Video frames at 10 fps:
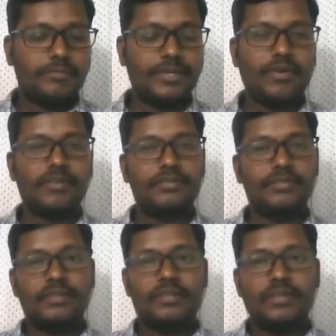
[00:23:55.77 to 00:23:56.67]
Because
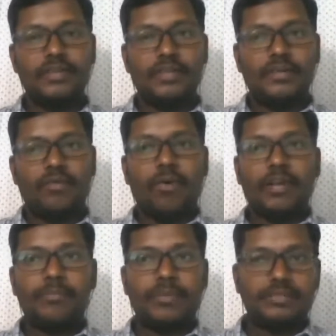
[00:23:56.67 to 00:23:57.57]

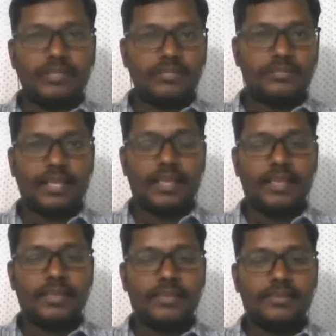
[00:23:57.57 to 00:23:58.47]
what a person is
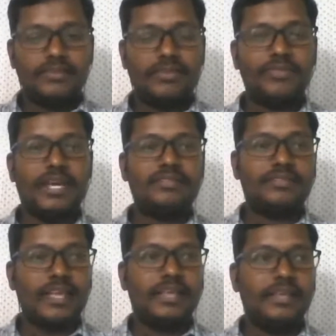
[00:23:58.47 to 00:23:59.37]
saying, so if they are
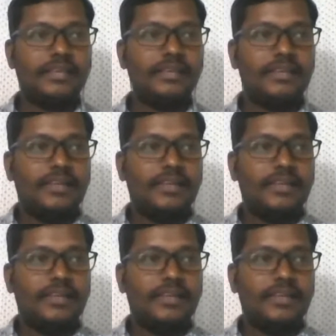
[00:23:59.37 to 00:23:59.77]
saying,